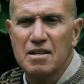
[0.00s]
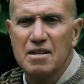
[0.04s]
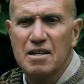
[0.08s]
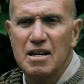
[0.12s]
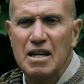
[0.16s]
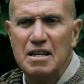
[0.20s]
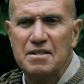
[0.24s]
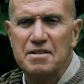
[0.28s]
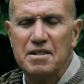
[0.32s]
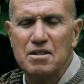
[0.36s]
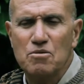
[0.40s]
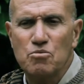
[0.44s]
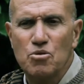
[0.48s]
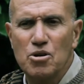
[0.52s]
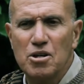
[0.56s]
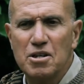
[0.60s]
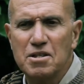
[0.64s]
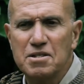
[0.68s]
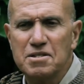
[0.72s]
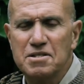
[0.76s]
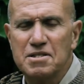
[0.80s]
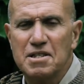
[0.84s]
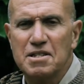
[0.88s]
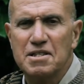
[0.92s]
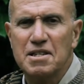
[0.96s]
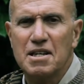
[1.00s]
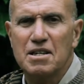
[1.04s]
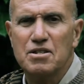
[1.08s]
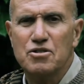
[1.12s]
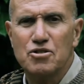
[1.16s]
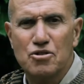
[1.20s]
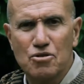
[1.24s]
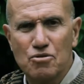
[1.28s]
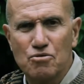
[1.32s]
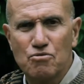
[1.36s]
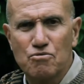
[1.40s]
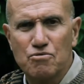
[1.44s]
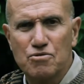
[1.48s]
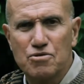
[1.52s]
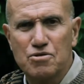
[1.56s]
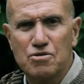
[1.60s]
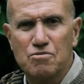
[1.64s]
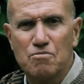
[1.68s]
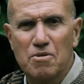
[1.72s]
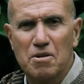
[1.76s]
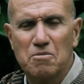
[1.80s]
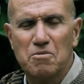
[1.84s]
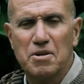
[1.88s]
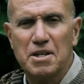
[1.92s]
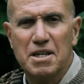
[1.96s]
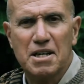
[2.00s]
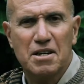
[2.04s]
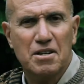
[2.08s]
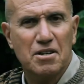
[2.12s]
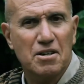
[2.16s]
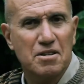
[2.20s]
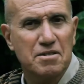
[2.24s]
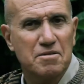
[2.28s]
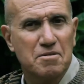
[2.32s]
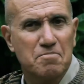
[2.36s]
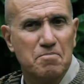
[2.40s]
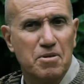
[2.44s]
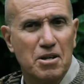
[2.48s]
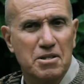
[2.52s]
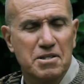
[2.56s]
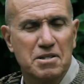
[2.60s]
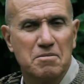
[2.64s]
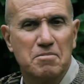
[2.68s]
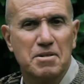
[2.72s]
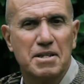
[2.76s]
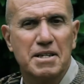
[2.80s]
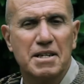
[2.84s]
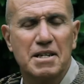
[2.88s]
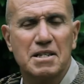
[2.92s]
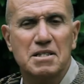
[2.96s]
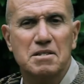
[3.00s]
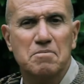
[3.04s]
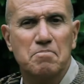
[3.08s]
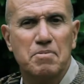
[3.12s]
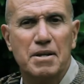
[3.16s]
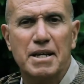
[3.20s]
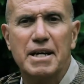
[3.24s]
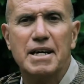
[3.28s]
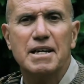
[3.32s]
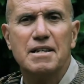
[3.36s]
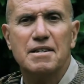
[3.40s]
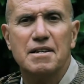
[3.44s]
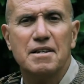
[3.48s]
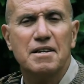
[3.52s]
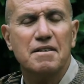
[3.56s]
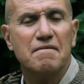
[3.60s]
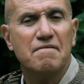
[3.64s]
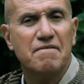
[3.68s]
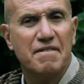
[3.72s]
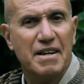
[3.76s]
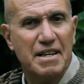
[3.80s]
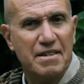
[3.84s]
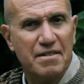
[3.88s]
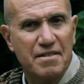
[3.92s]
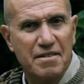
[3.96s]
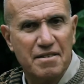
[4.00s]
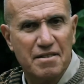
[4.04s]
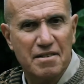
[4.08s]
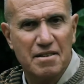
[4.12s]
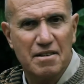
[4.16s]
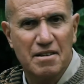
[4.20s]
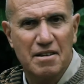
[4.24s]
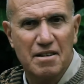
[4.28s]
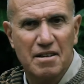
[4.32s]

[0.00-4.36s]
and they're words that are used when we cannot possibly explain an event